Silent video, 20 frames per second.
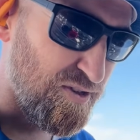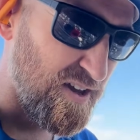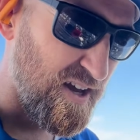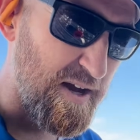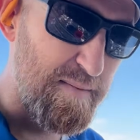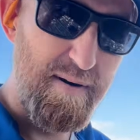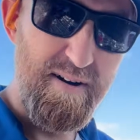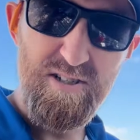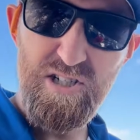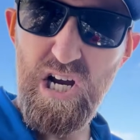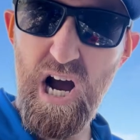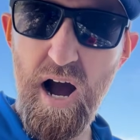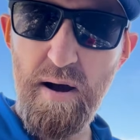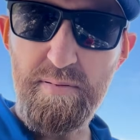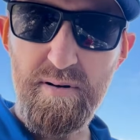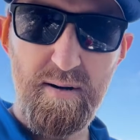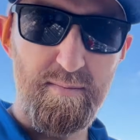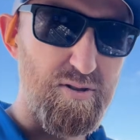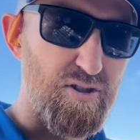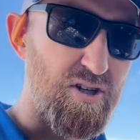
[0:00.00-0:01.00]
thing about
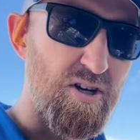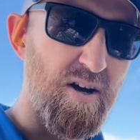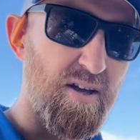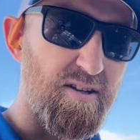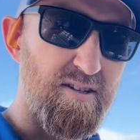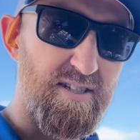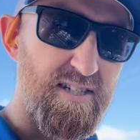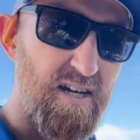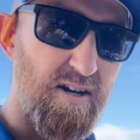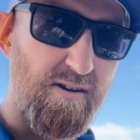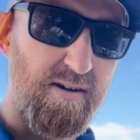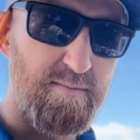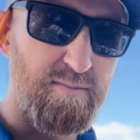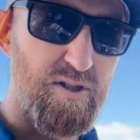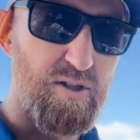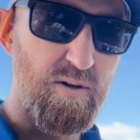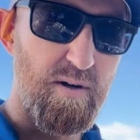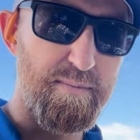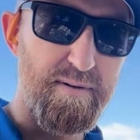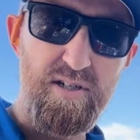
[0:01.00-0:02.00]
Jobber, I'm sure other
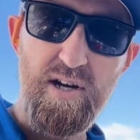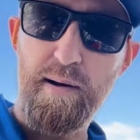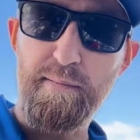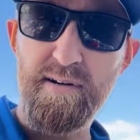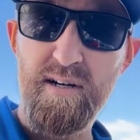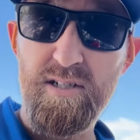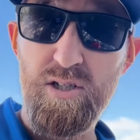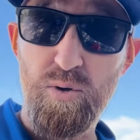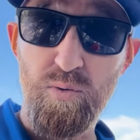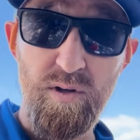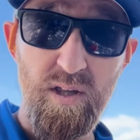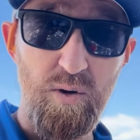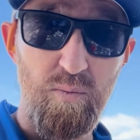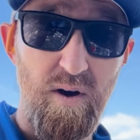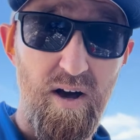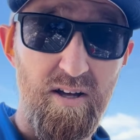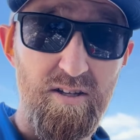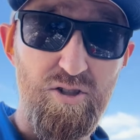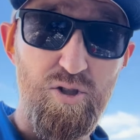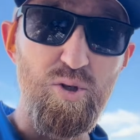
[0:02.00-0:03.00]
CRMs do it, but Jobber does it really
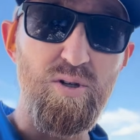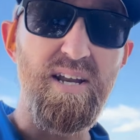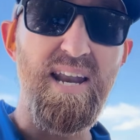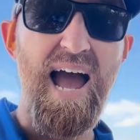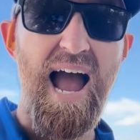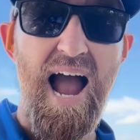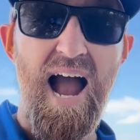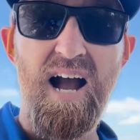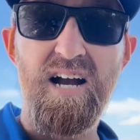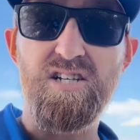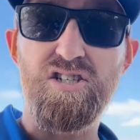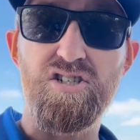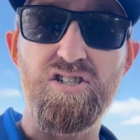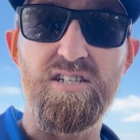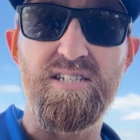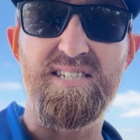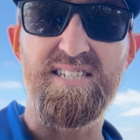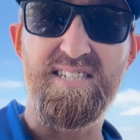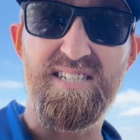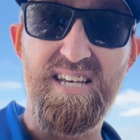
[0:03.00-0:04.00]
well, is you can
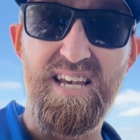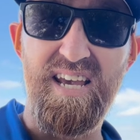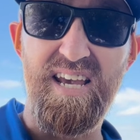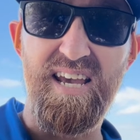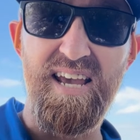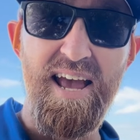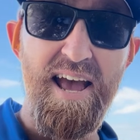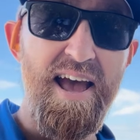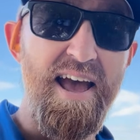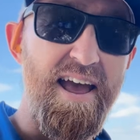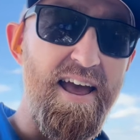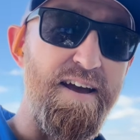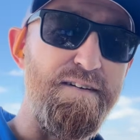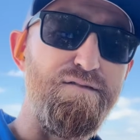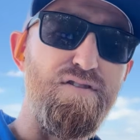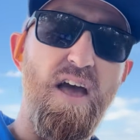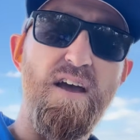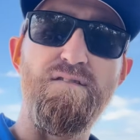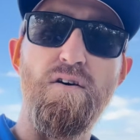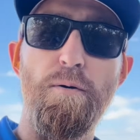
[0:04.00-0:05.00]
actually see
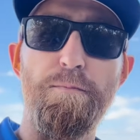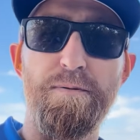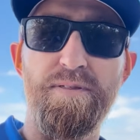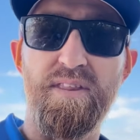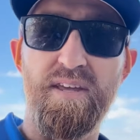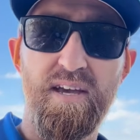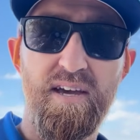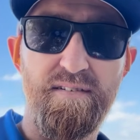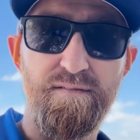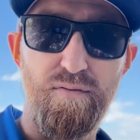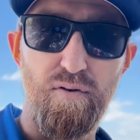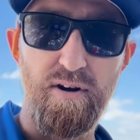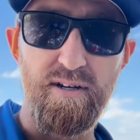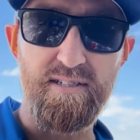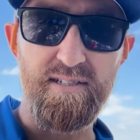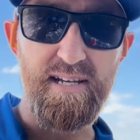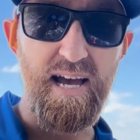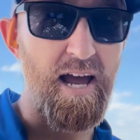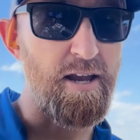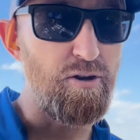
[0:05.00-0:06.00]
if they've opened the
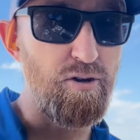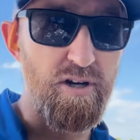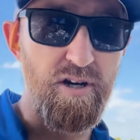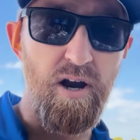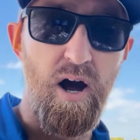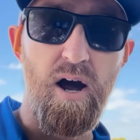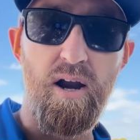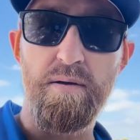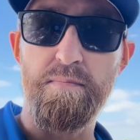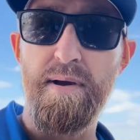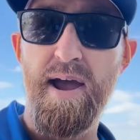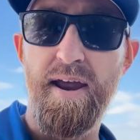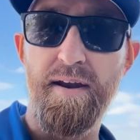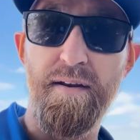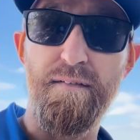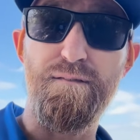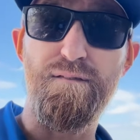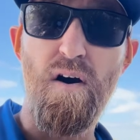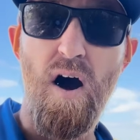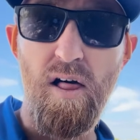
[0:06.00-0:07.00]
invoice, and you can automate
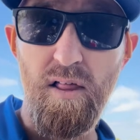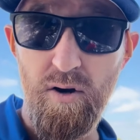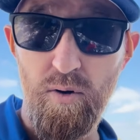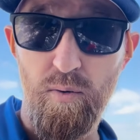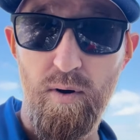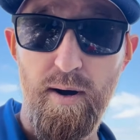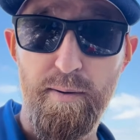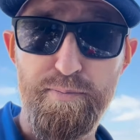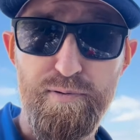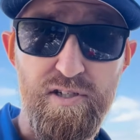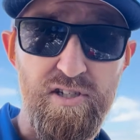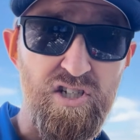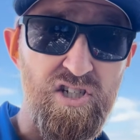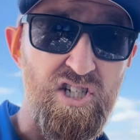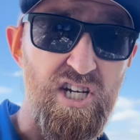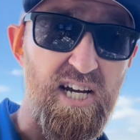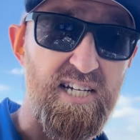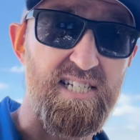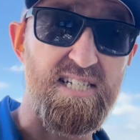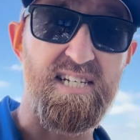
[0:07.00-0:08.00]
follow-ups
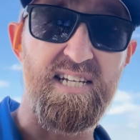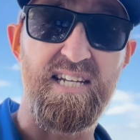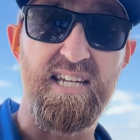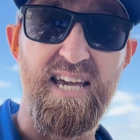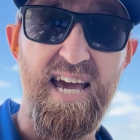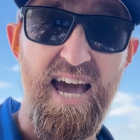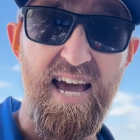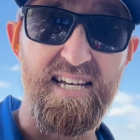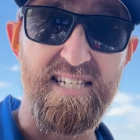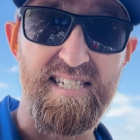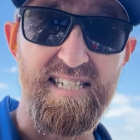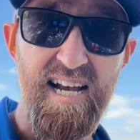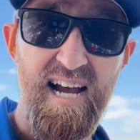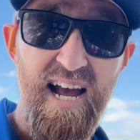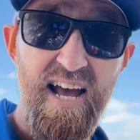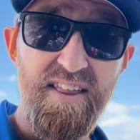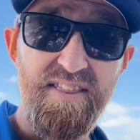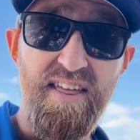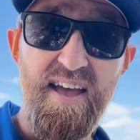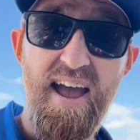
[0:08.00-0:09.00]
just in case
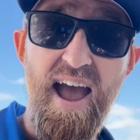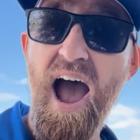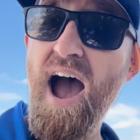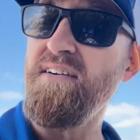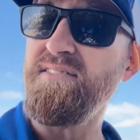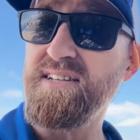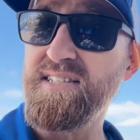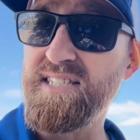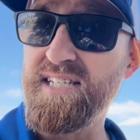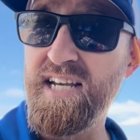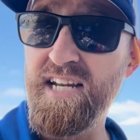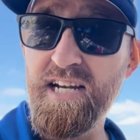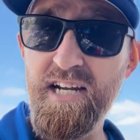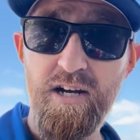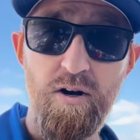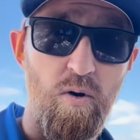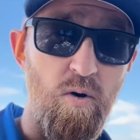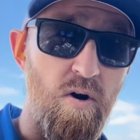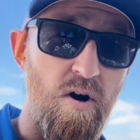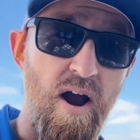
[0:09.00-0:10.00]
they haven't seen
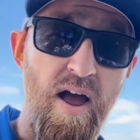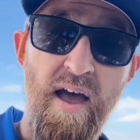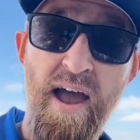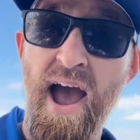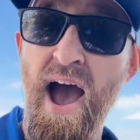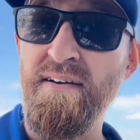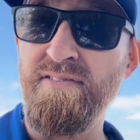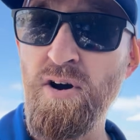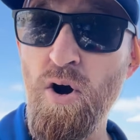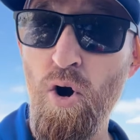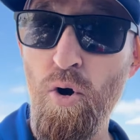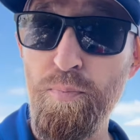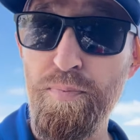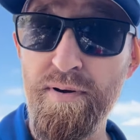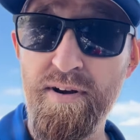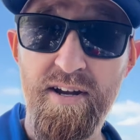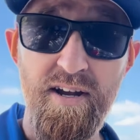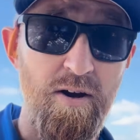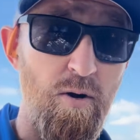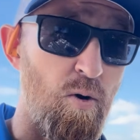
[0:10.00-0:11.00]
it or they haven't
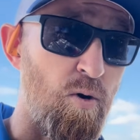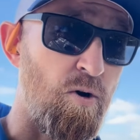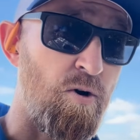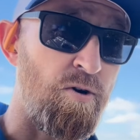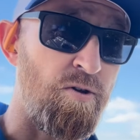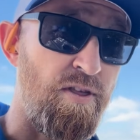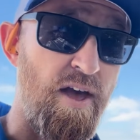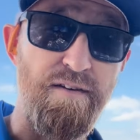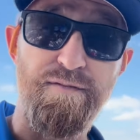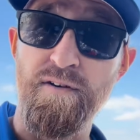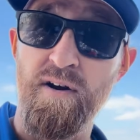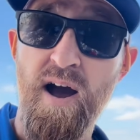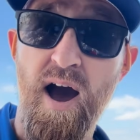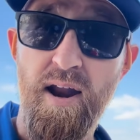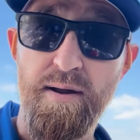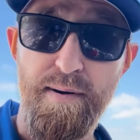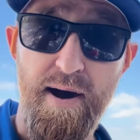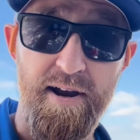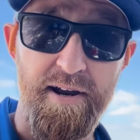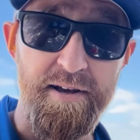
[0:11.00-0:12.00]
opened it or they
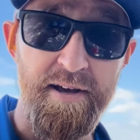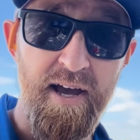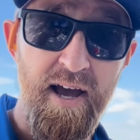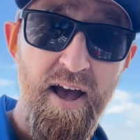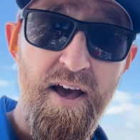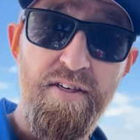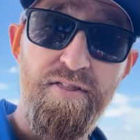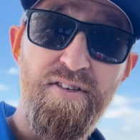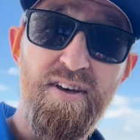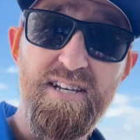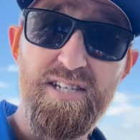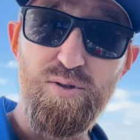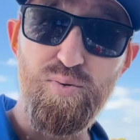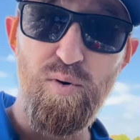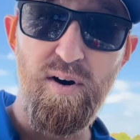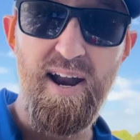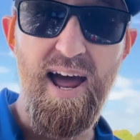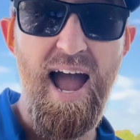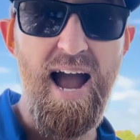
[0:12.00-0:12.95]
forgot about it. This one I